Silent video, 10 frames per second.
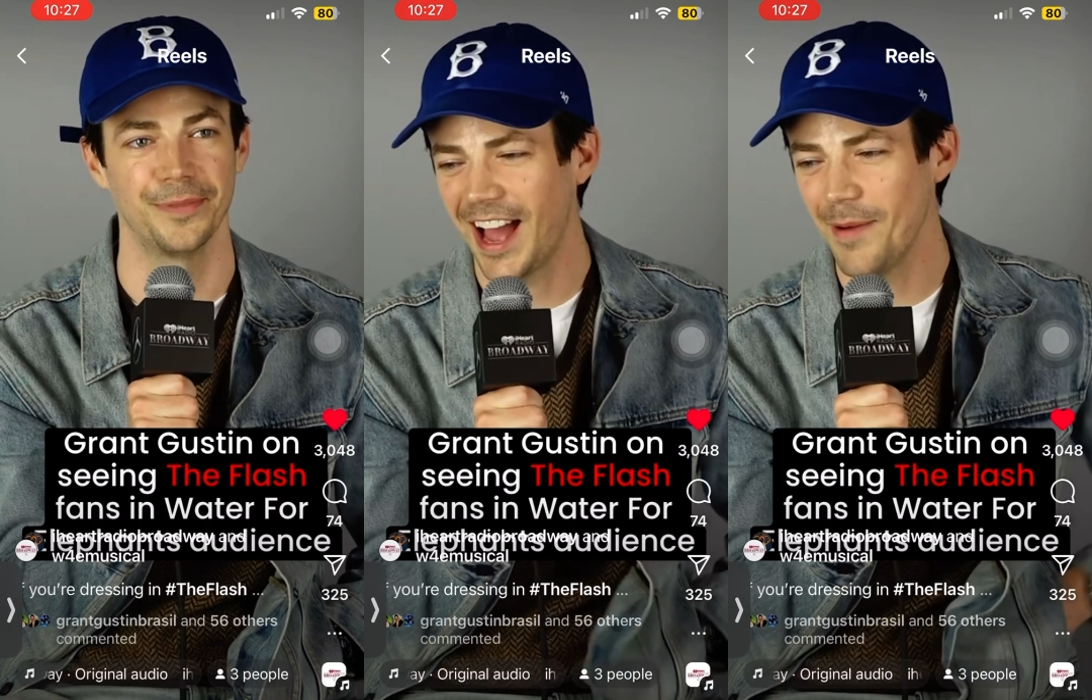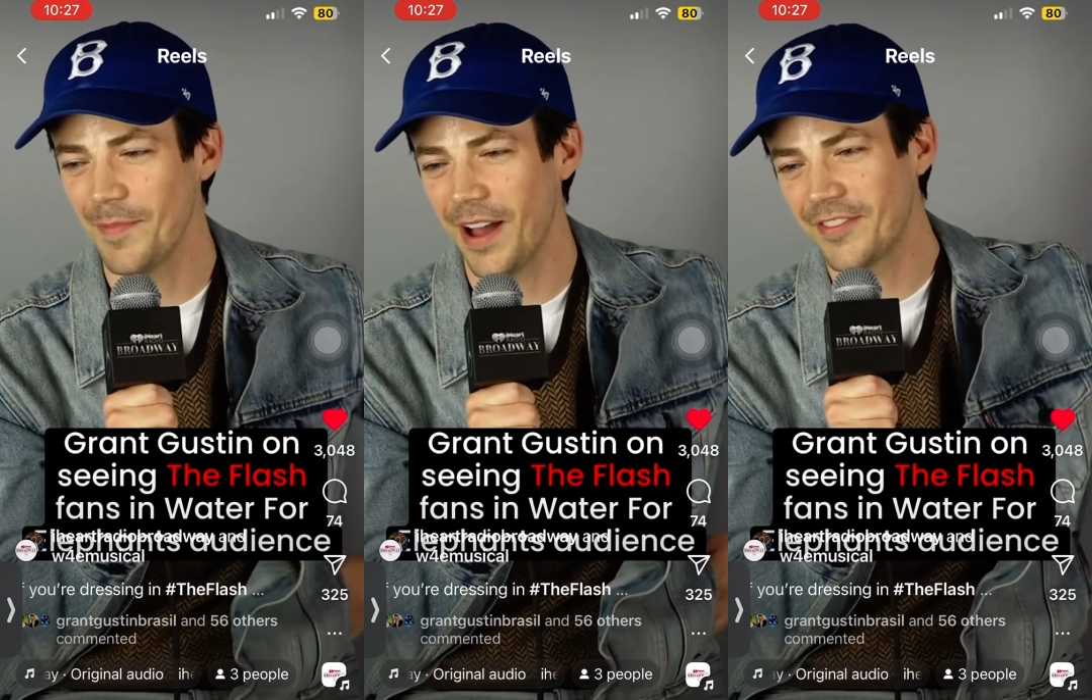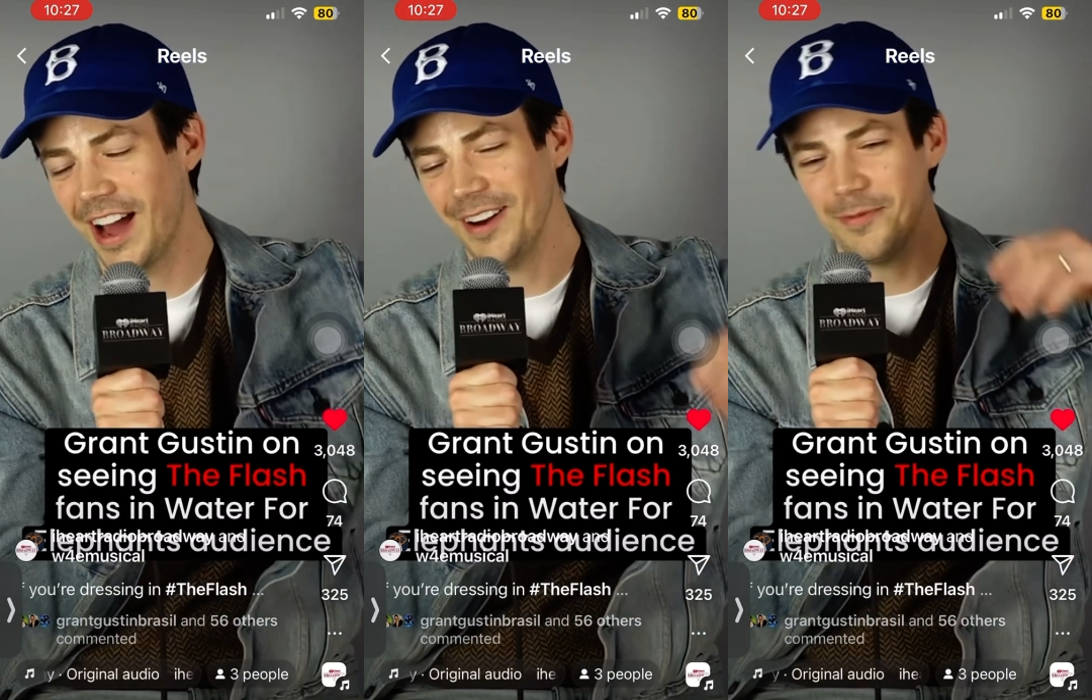I'm, I've
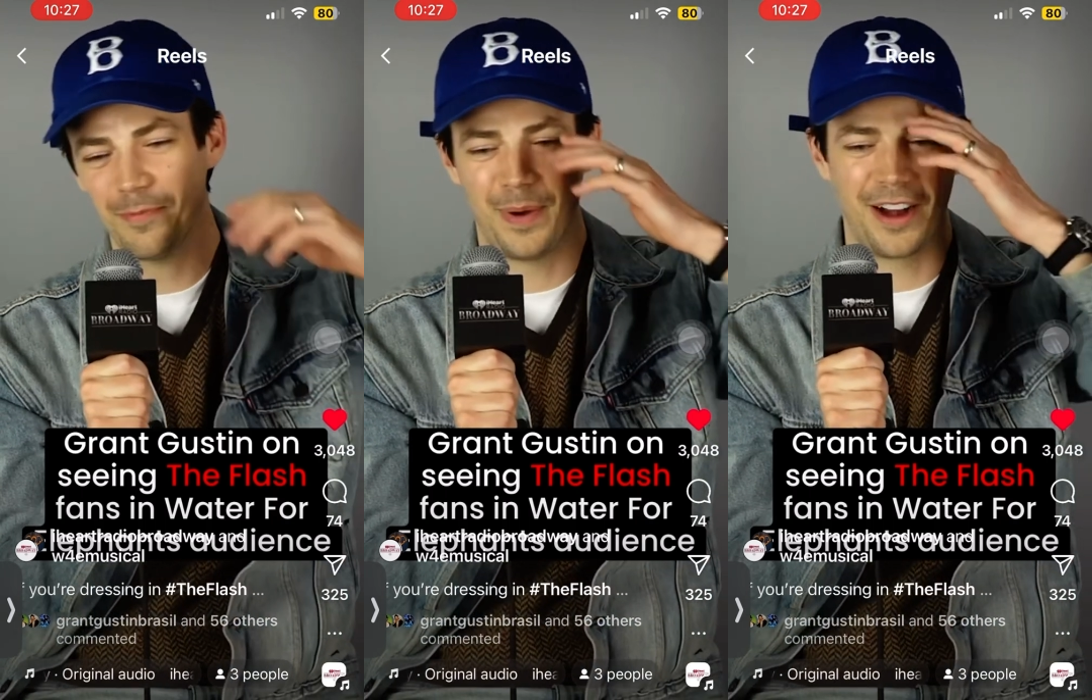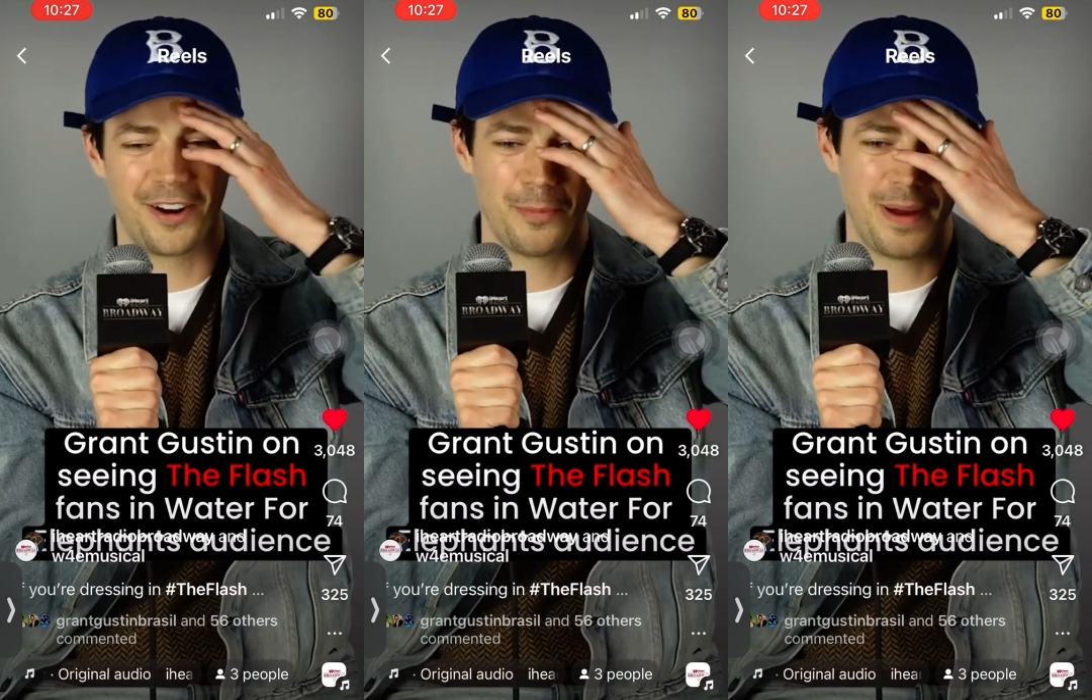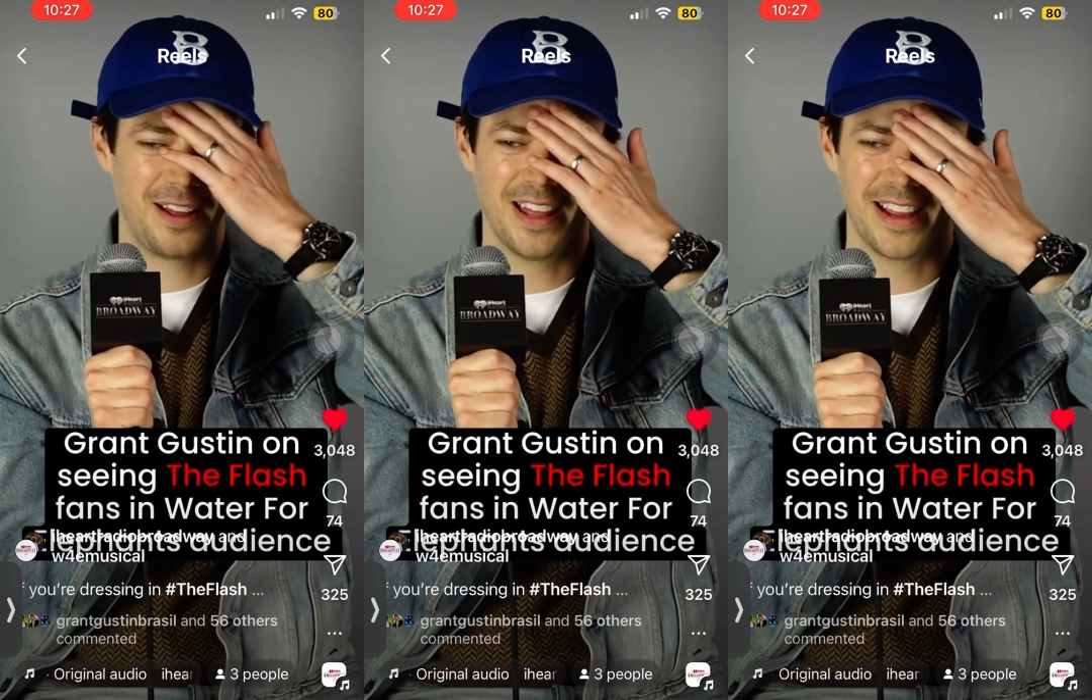gotten better
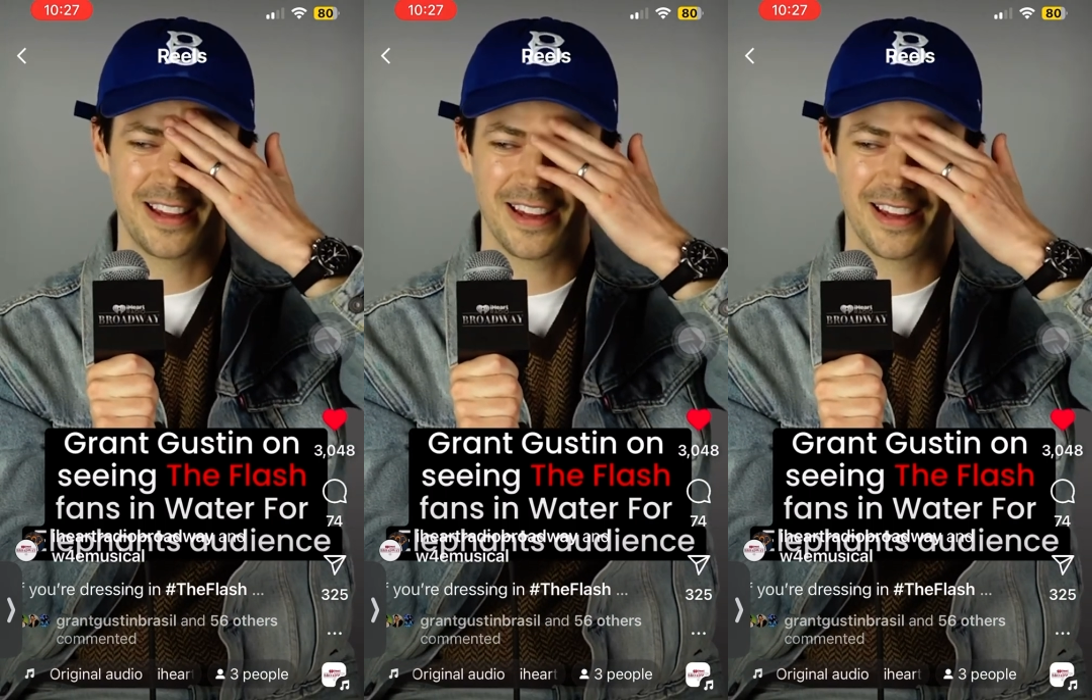about like